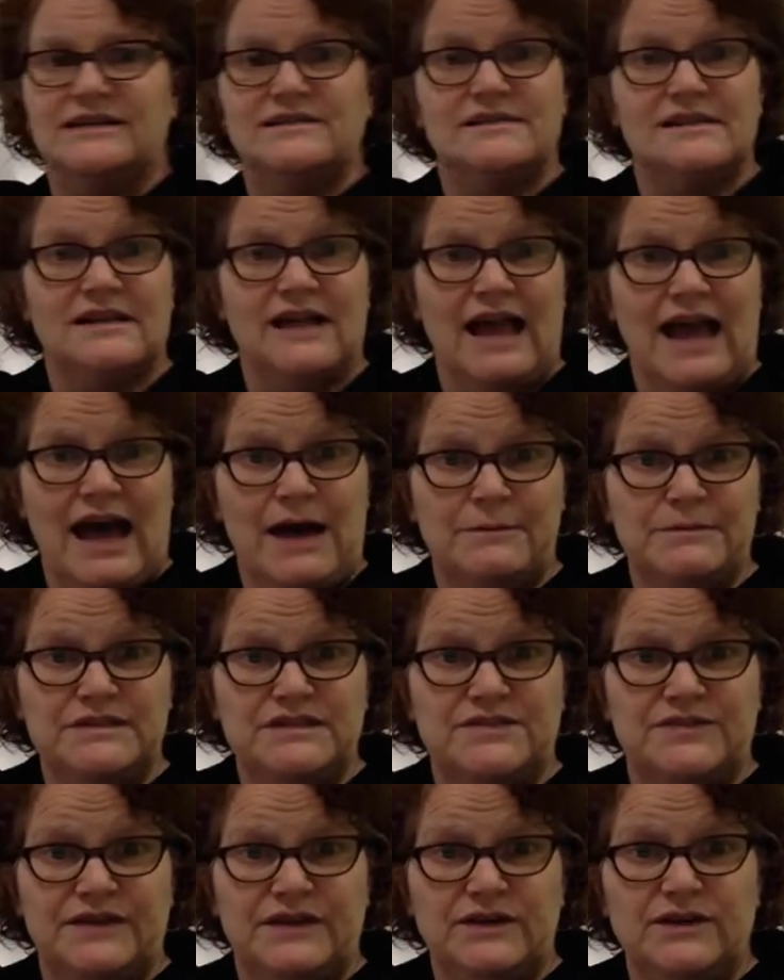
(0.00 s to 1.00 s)
is in
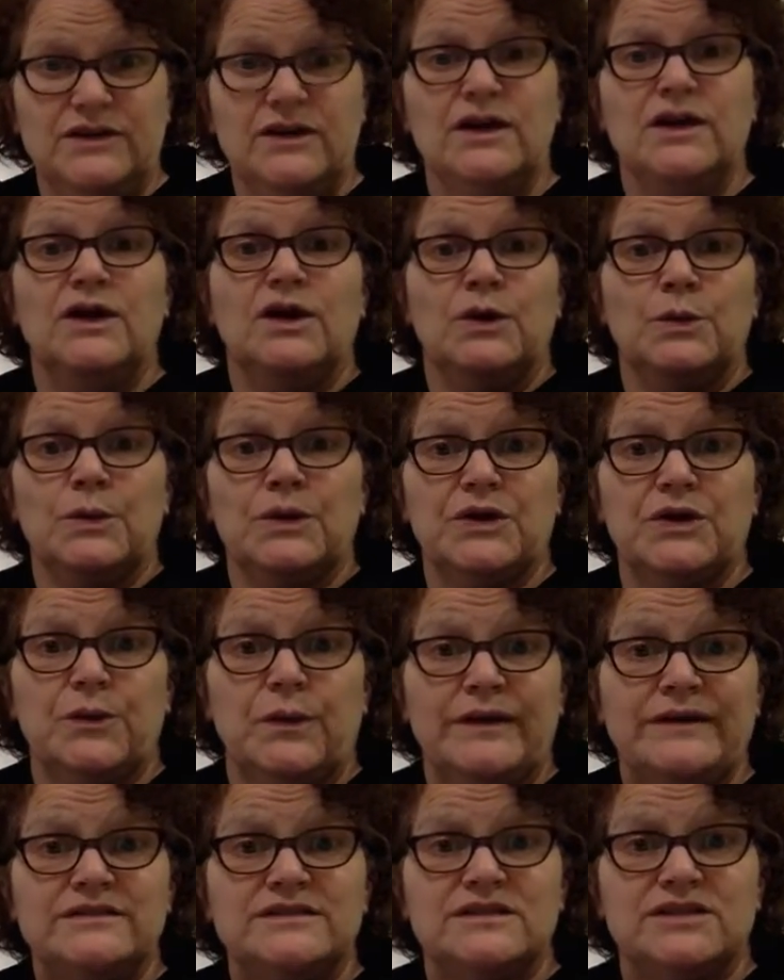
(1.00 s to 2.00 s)
atmosphere, we're
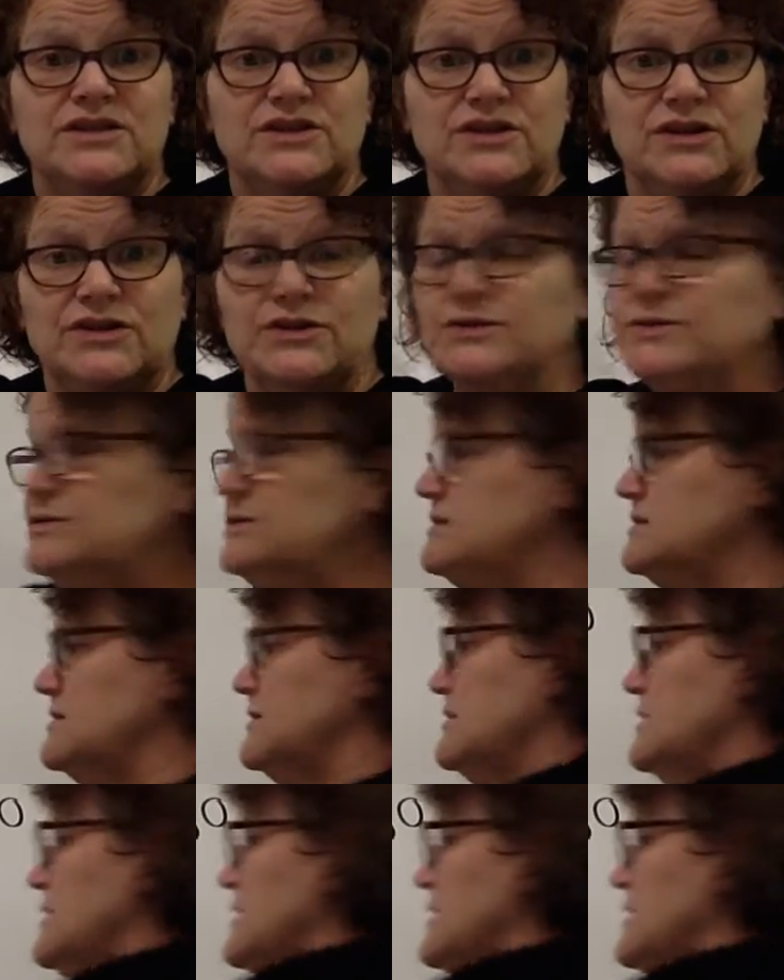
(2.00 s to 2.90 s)
going to use